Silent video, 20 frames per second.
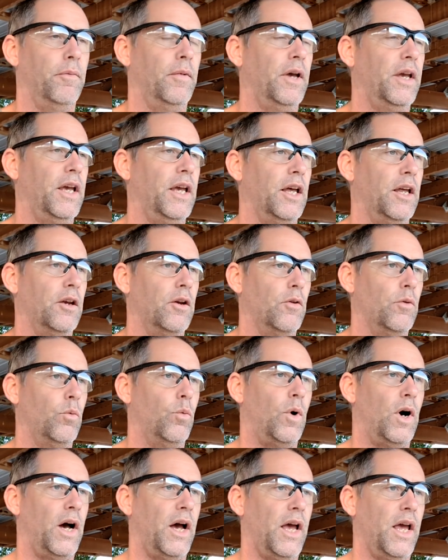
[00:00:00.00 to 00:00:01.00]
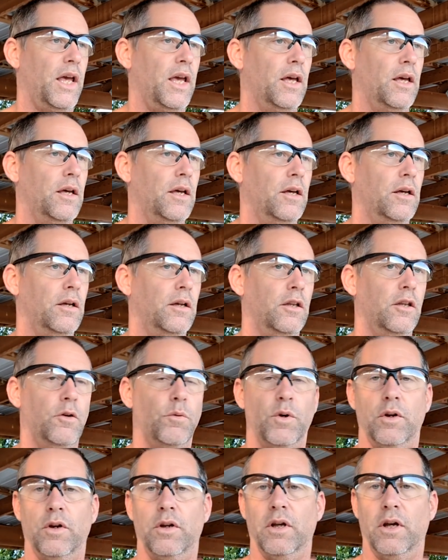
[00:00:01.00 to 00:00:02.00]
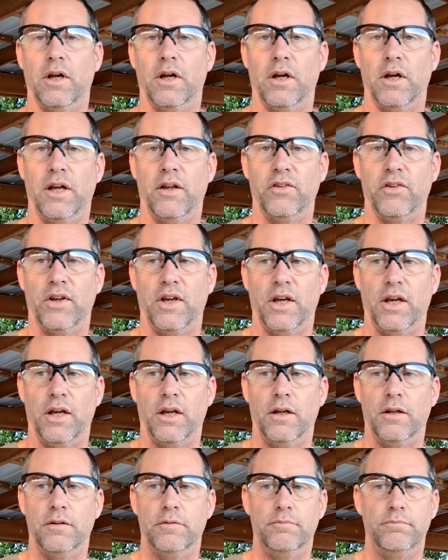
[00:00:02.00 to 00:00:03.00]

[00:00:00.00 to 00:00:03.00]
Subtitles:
and why you would, as a